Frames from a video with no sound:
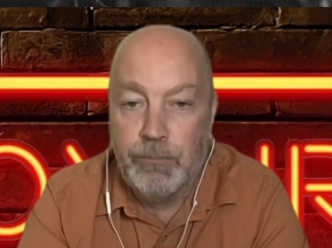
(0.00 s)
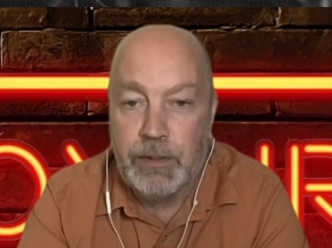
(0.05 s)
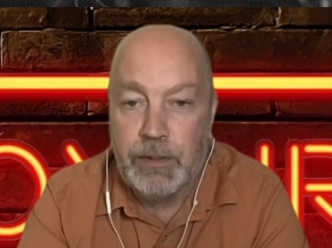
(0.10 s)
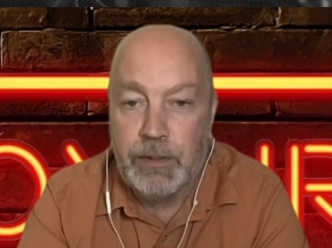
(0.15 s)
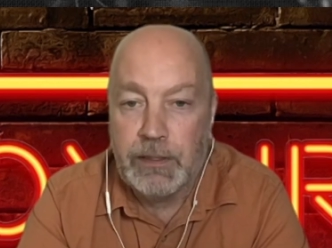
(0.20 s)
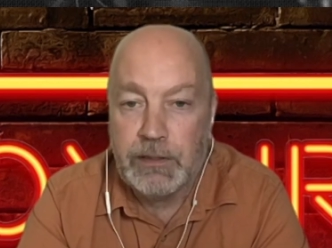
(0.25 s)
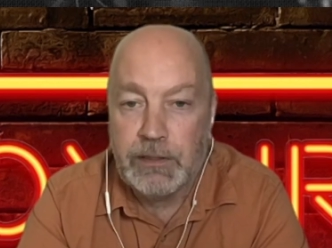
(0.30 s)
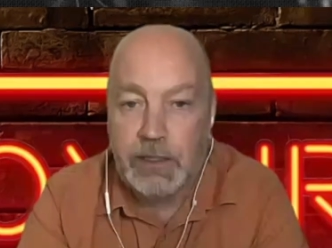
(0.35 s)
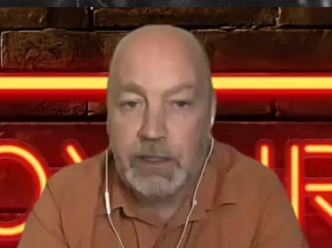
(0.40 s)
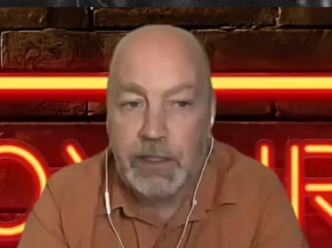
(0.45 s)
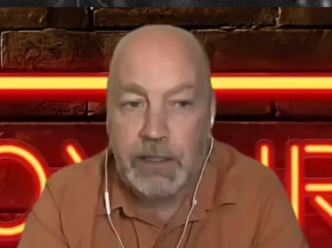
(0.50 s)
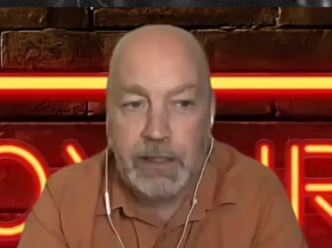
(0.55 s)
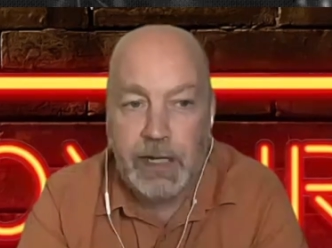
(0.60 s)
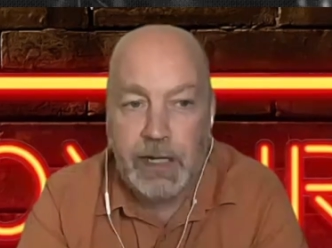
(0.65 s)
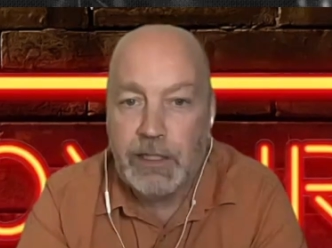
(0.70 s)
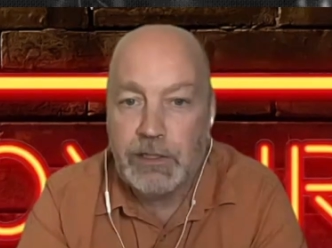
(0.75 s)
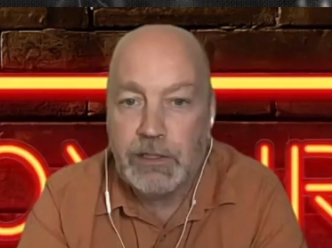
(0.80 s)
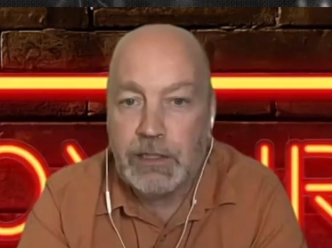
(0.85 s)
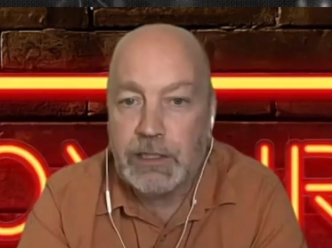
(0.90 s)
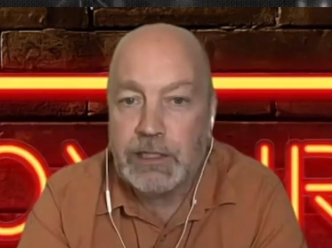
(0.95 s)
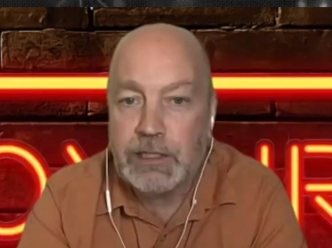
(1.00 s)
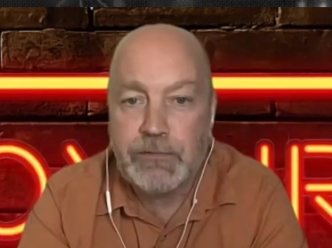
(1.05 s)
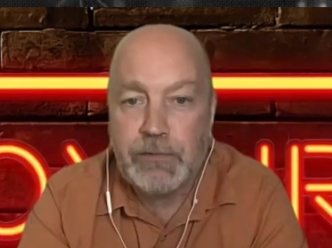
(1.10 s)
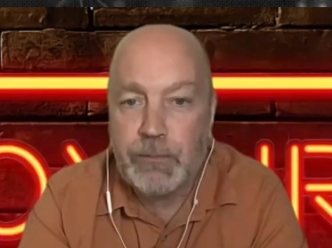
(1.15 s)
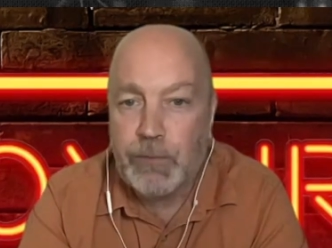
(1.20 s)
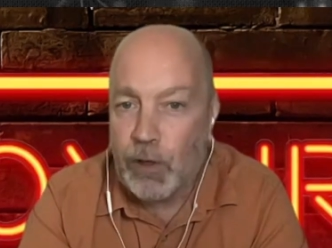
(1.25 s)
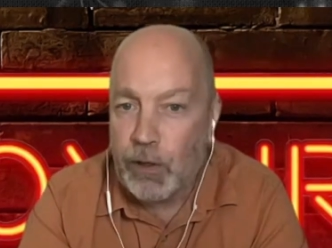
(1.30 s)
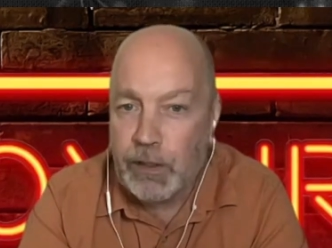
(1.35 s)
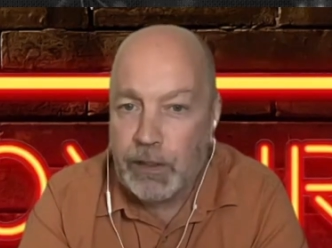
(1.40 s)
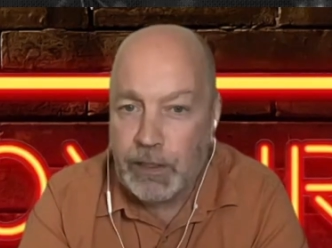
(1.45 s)
but uh, not just
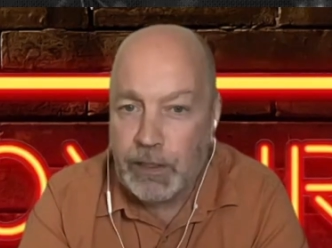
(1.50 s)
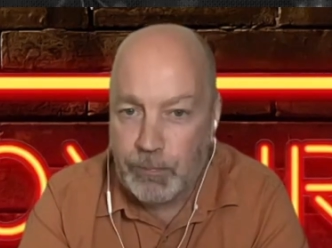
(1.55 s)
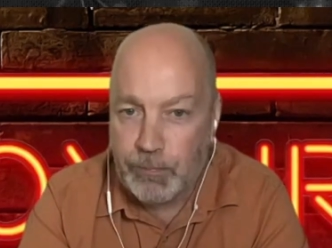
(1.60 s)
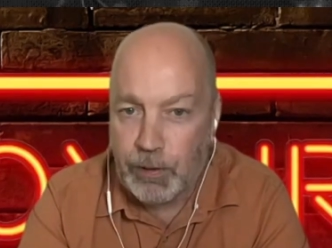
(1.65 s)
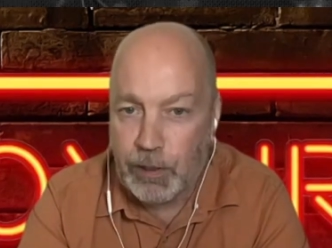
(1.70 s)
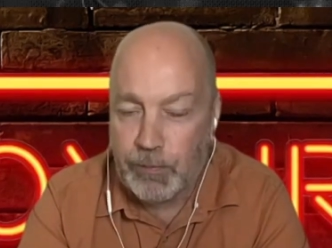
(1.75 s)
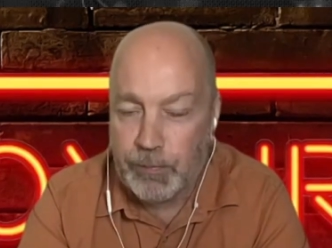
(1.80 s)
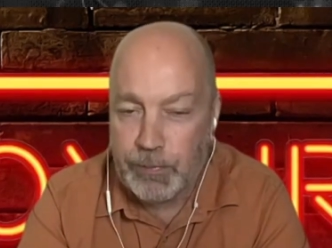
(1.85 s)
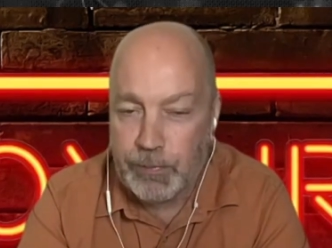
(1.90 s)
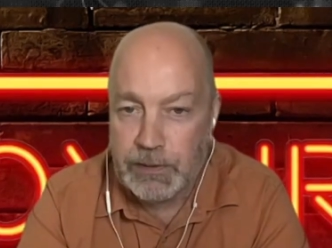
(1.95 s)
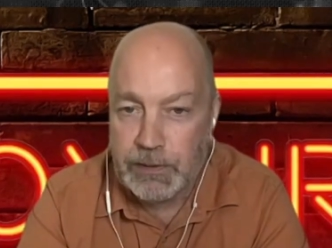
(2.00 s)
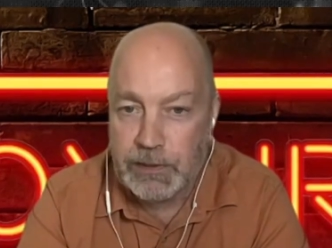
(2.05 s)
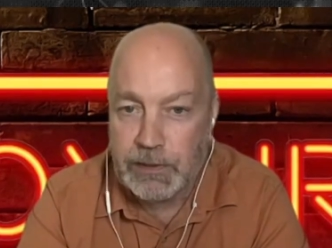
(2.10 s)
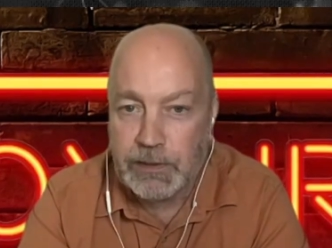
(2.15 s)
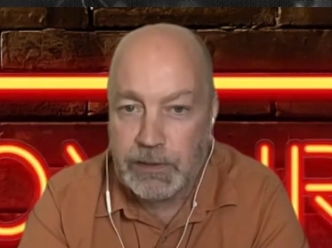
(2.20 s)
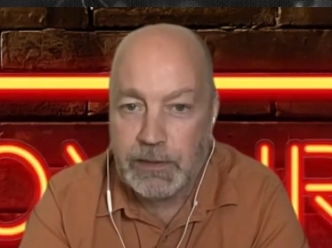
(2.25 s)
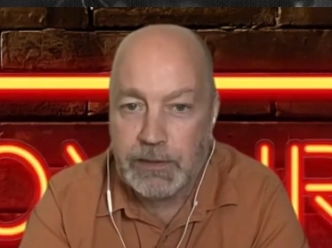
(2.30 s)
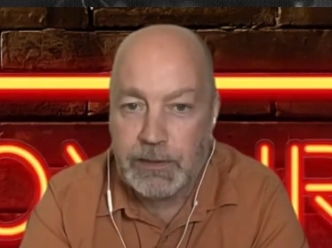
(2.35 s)
for marketing purposes.